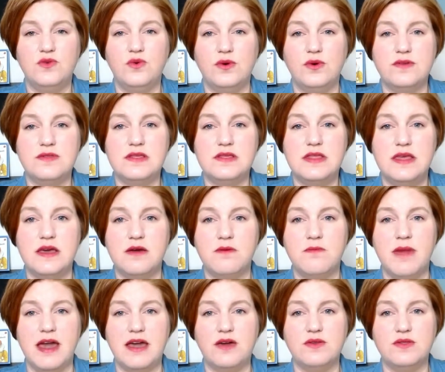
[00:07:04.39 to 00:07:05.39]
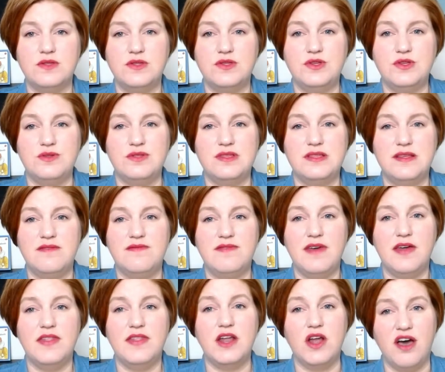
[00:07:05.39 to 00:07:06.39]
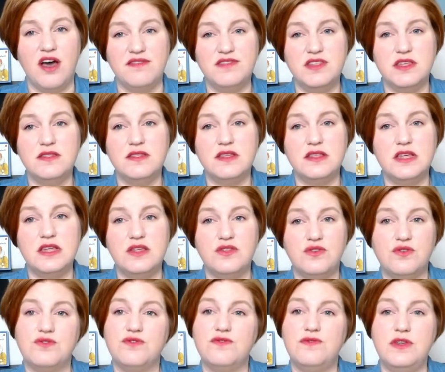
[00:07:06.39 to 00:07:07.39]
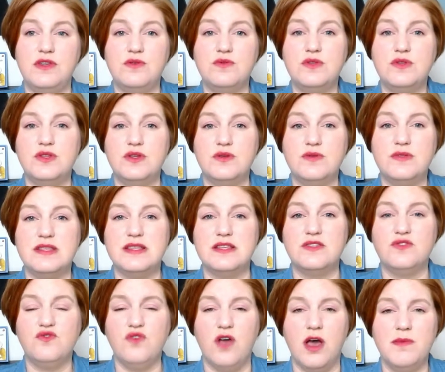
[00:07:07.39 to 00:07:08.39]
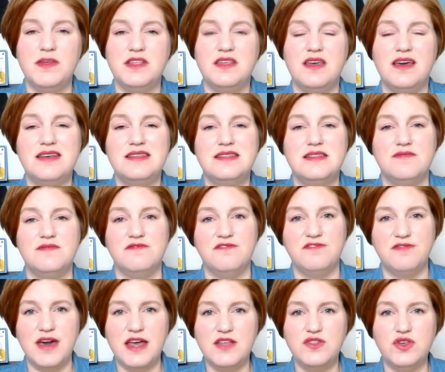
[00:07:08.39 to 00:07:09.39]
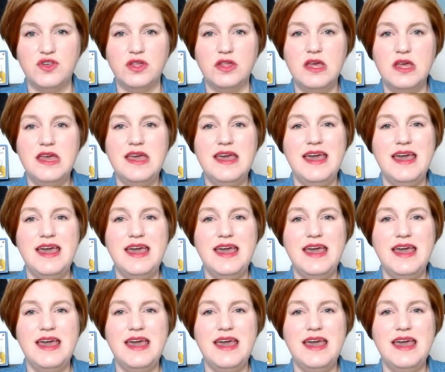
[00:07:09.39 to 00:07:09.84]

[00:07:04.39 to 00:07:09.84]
towards their migrant students and found that often the teachers viewed students as traumatized and fragile